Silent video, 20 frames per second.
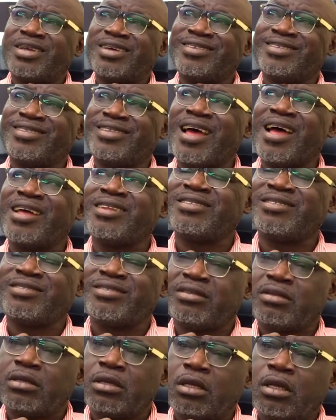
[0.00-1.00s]
that
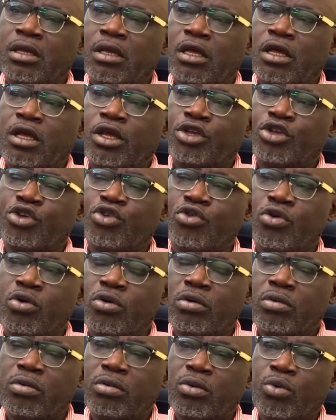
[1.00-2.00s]
understands,
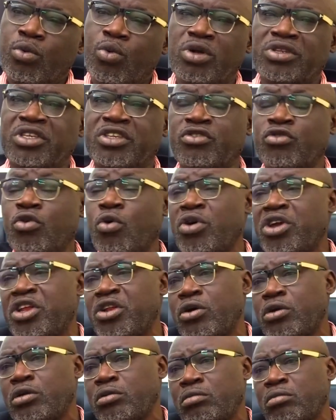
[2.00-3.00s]
you know,
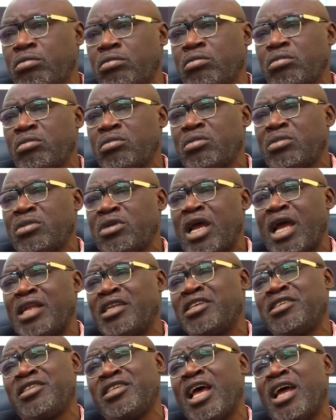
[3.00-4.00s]
what is going on
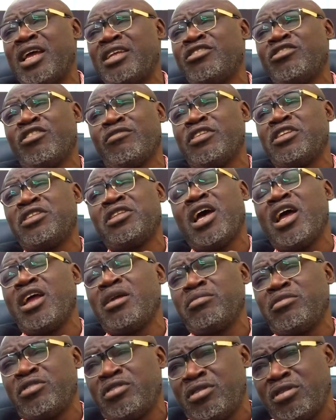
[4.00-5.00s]
and the
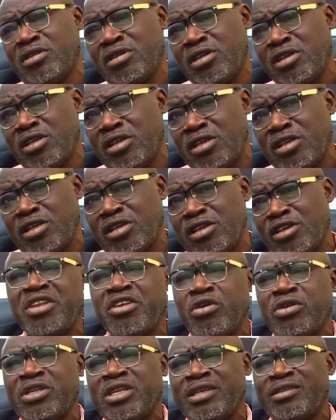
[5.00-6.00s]
signs of the times,
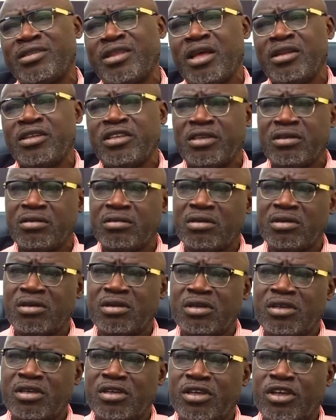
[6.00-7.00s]
you are very
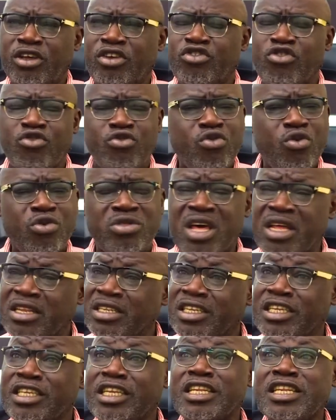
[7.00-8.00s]
understanding.
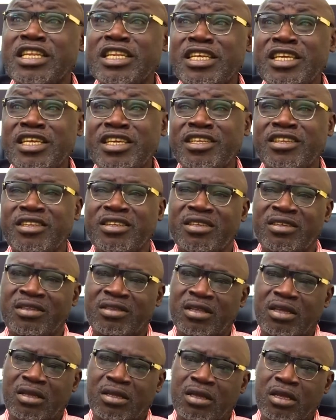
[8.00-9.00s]
You know that they
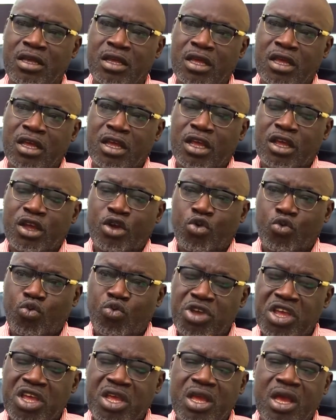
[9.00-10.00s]
need this thing.
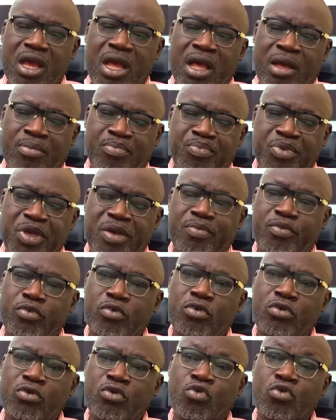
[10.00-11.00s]
We
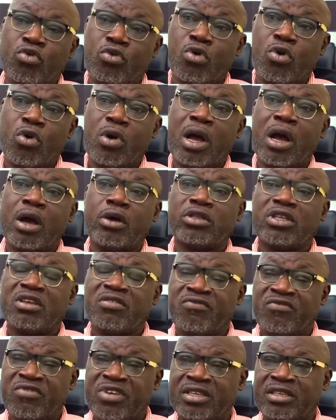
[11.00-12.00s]
are people who
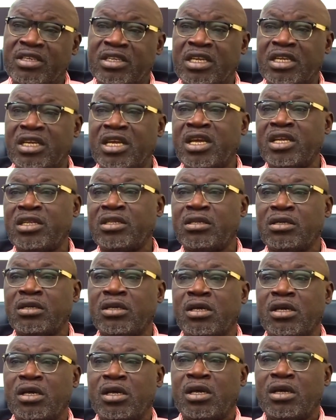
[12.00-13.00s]
go out,
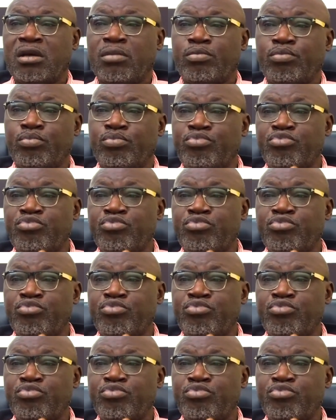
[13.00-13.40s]
investigate,